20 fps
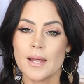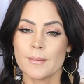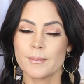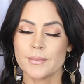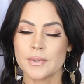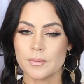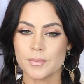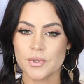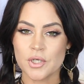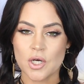
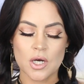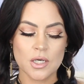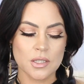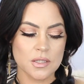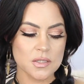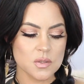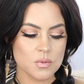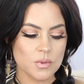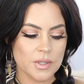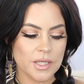I'm going to be
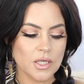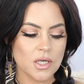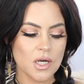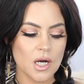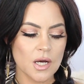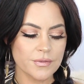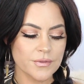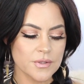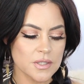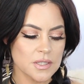honest, when I
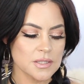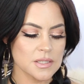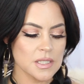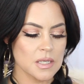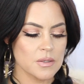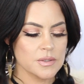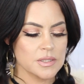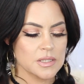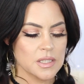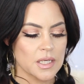got these,
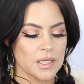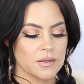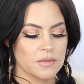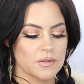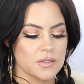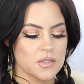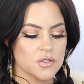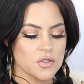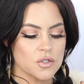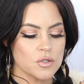I was like,
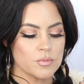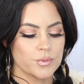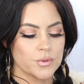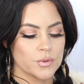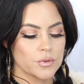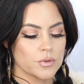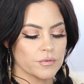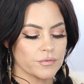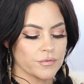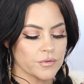these are
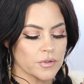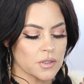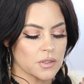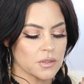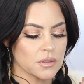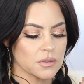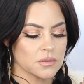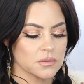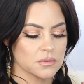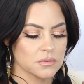
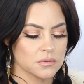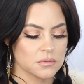beautiful,